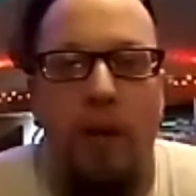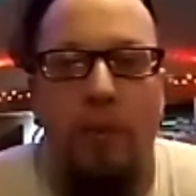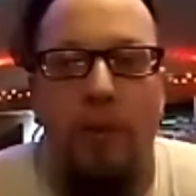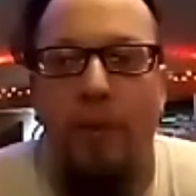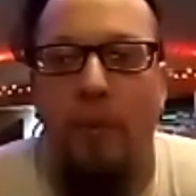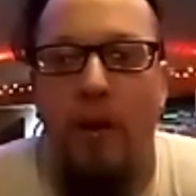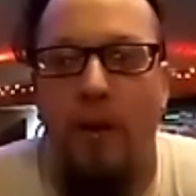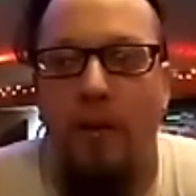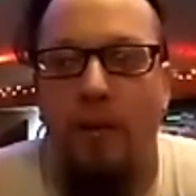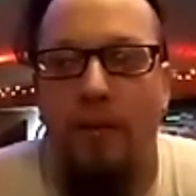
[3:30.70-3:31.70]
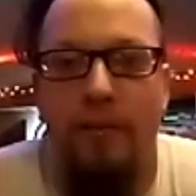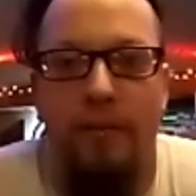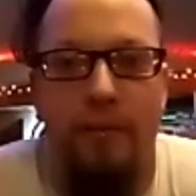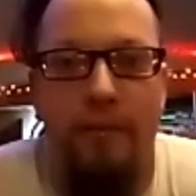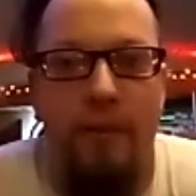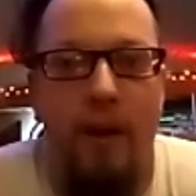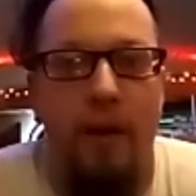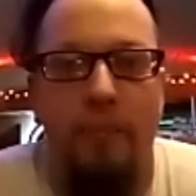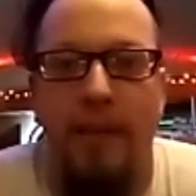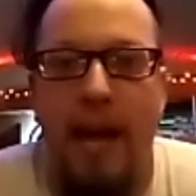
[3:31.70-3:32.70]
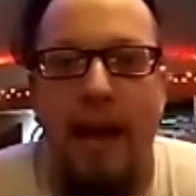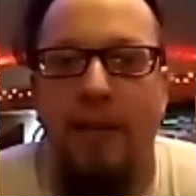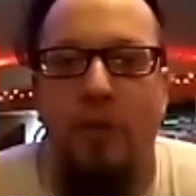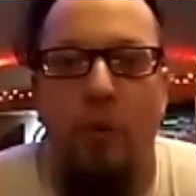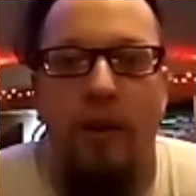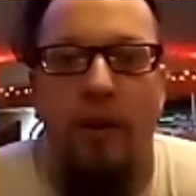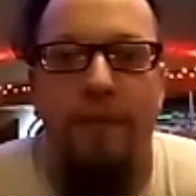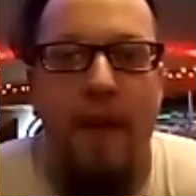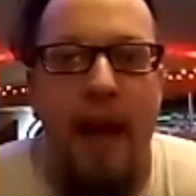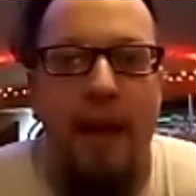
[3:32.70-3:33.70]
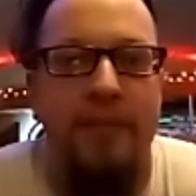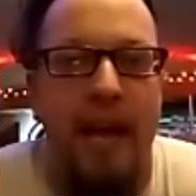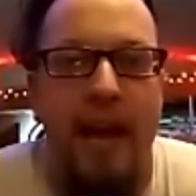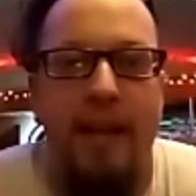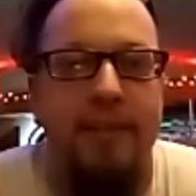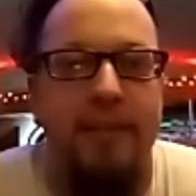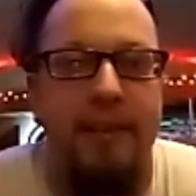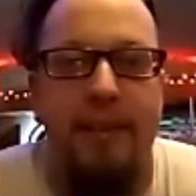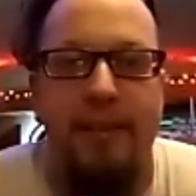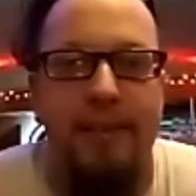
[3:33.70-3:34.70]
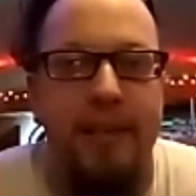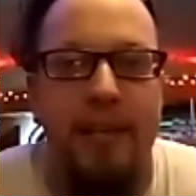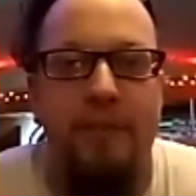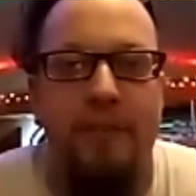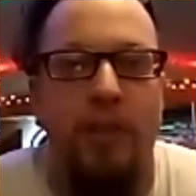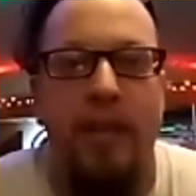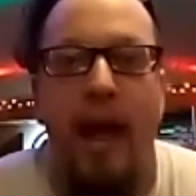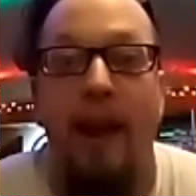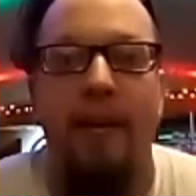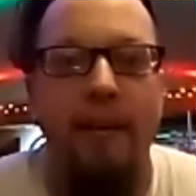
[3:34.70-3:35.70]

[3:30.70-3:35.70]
with them all, from guys who are 5'10" to 6'10".